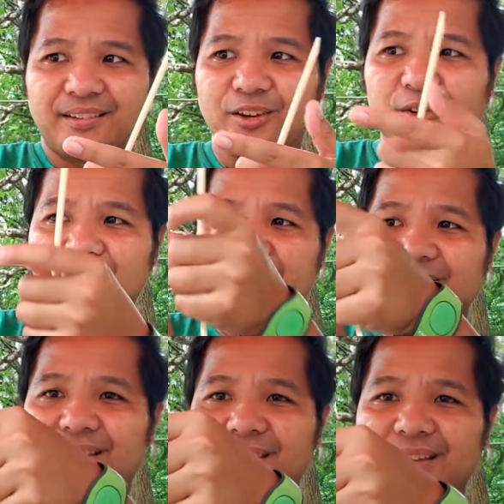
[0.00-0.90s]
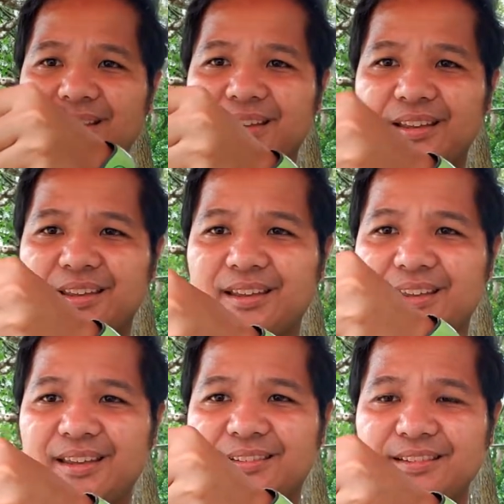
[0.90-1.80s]
So,
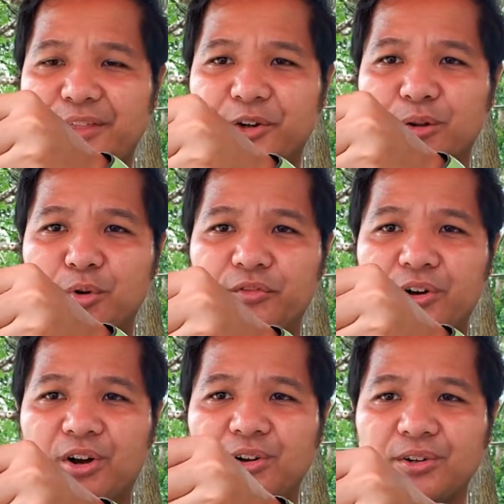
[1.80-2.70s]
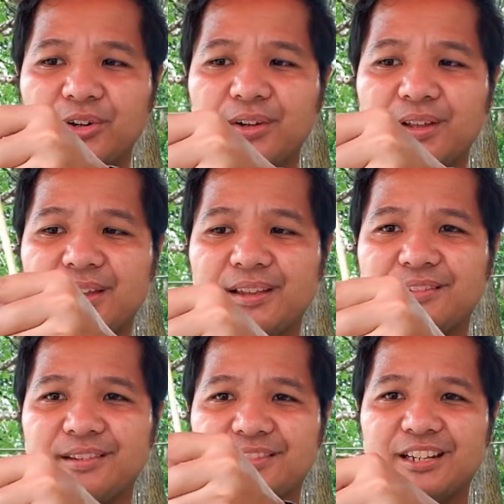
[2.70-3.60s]
it's not there to move at all.
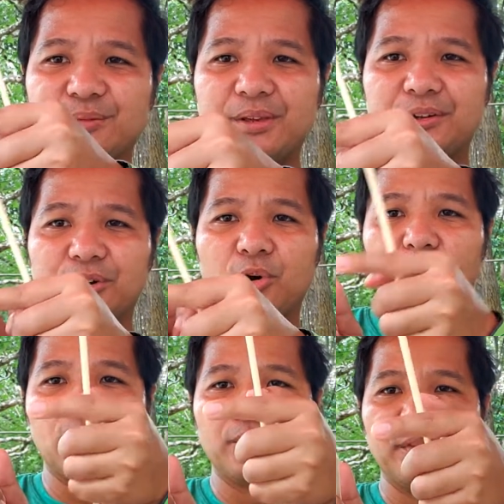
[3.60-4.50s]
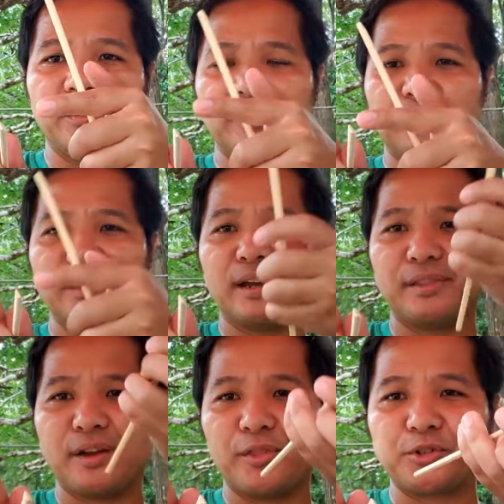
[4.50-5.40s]
It's just gonna be there to hold the
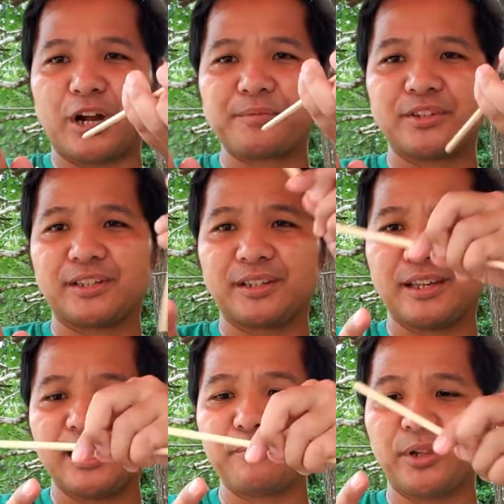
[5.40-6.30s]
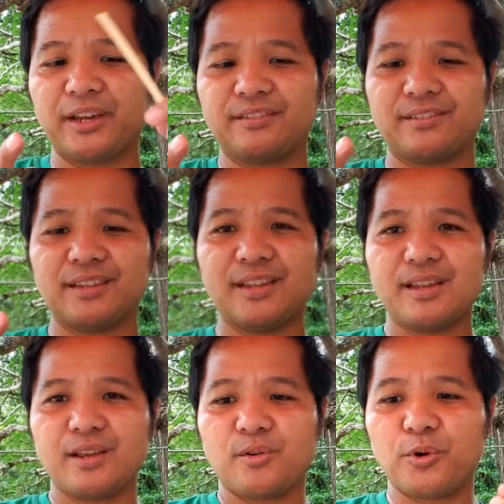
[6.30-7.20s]
other chopstick in place
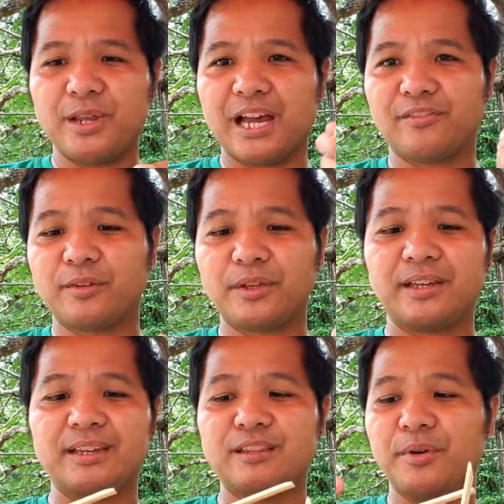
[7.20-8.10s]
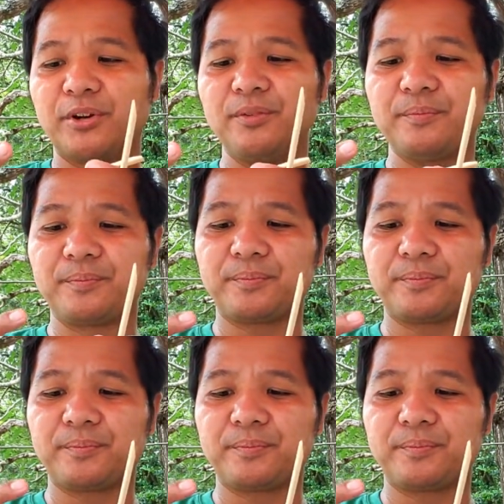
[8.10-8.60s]
when you have something in the middle.